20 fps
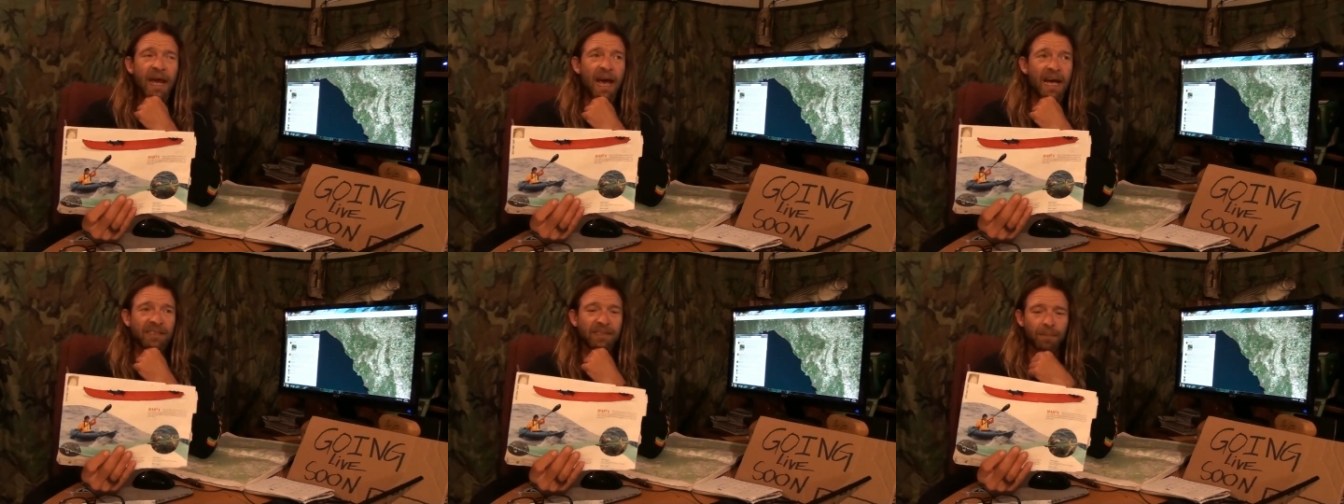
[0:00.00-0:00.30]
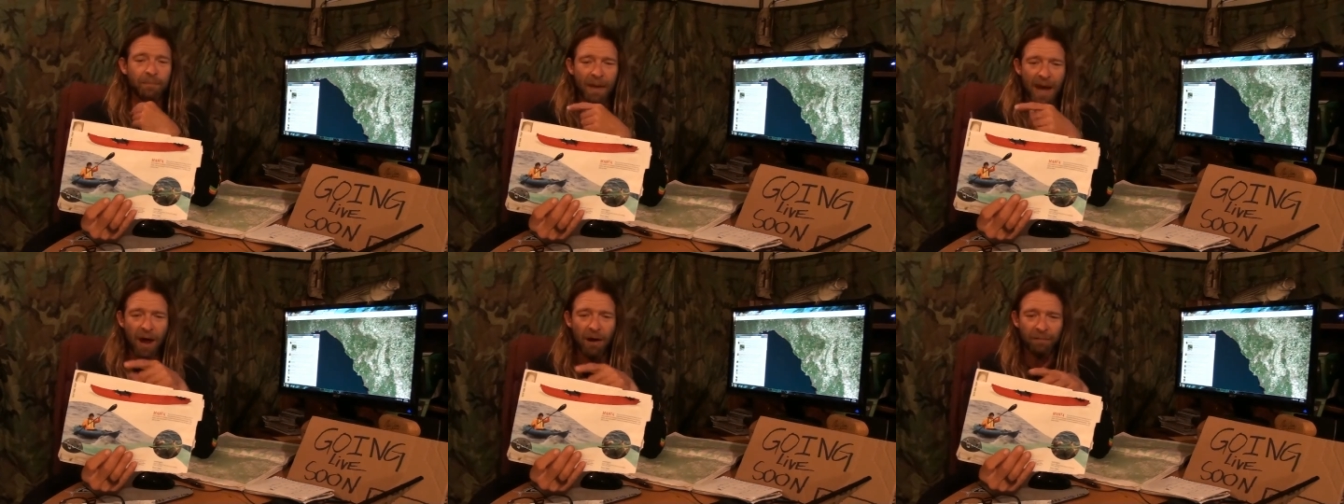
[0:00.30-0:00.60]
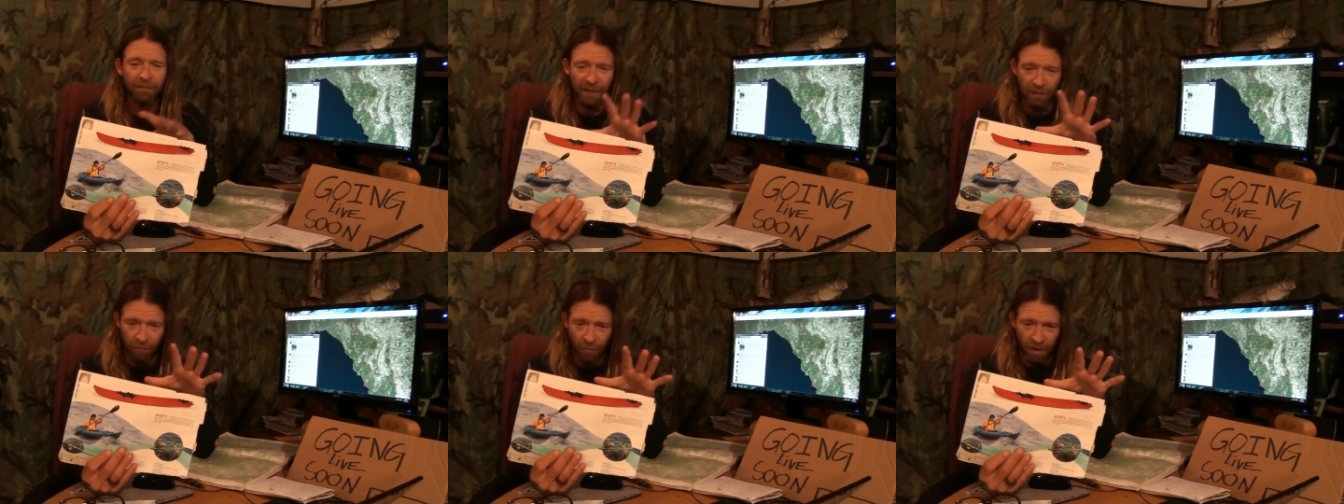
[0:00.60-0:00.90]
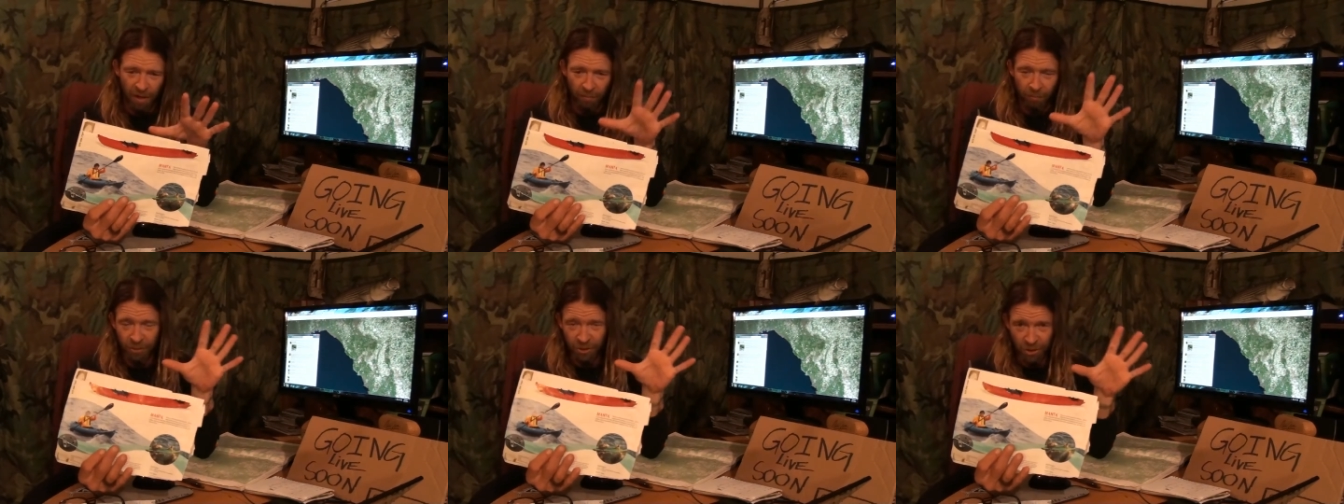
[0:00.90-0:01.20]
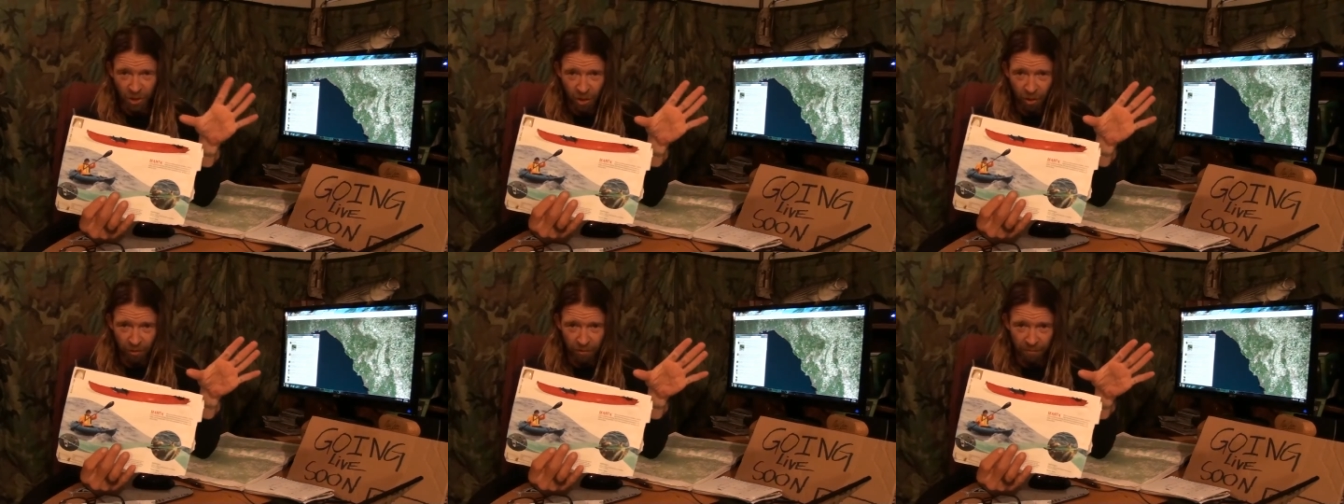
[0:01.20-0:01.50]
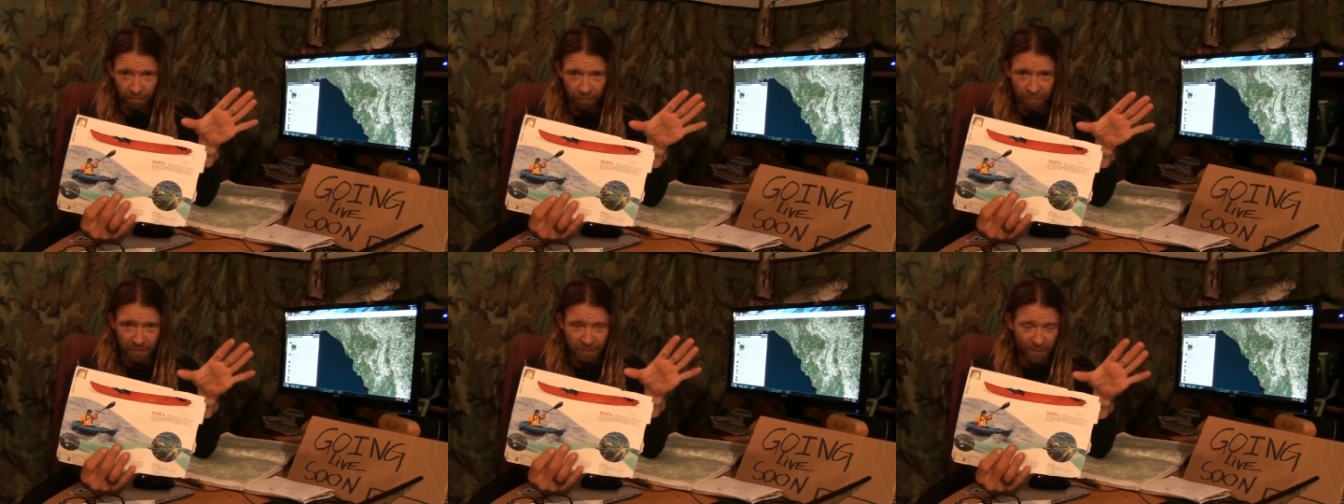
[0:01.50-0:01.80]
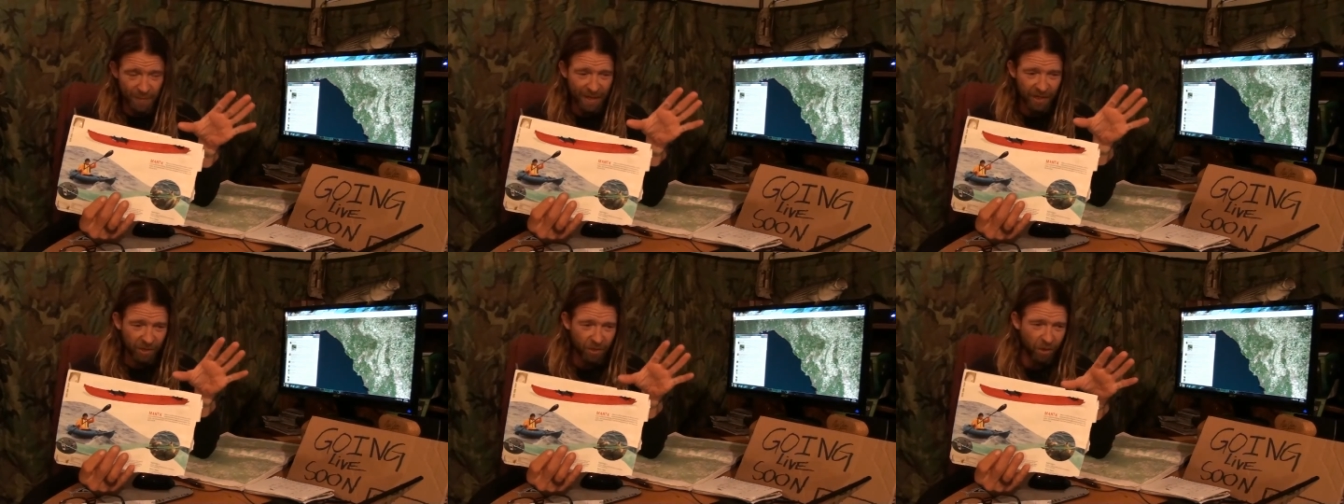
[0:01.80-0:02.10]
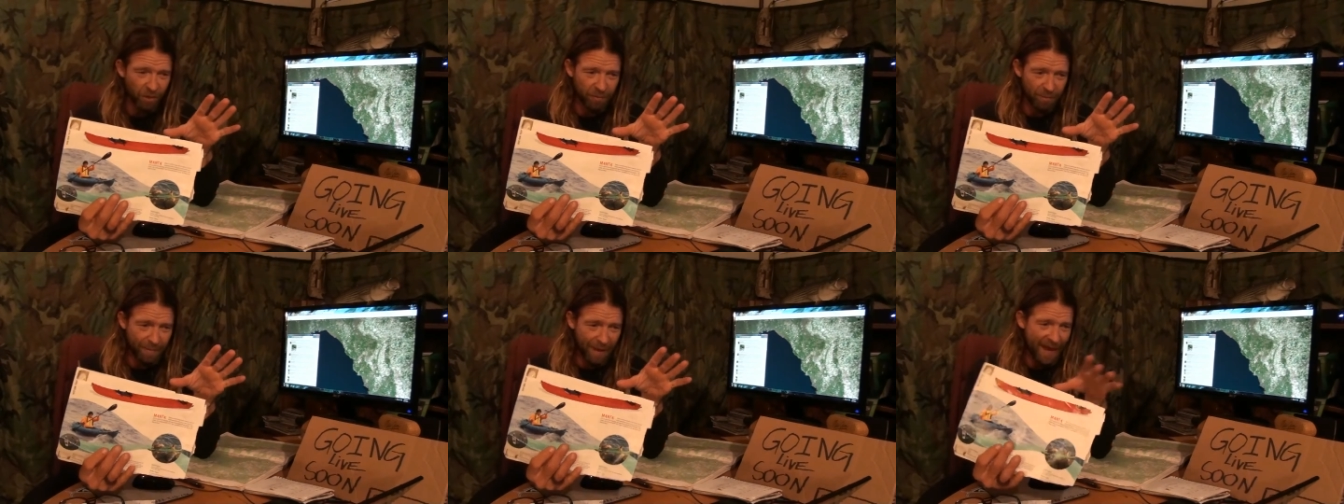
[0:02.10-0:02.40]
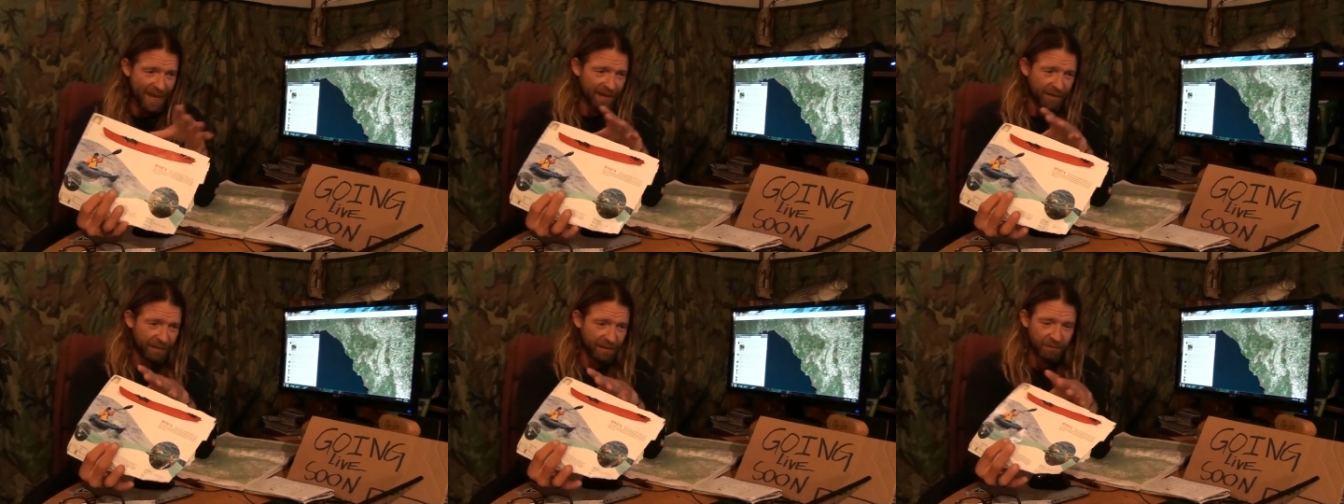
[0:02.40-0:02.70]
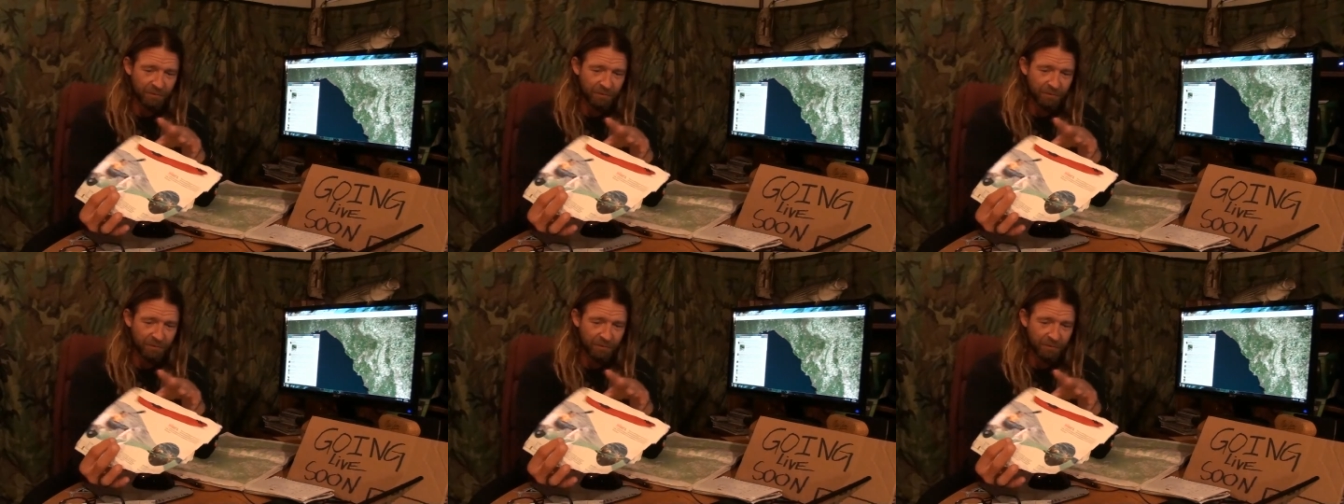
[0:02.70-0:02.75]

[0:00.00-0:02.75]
has a bow flare on it, which made it called the Manta.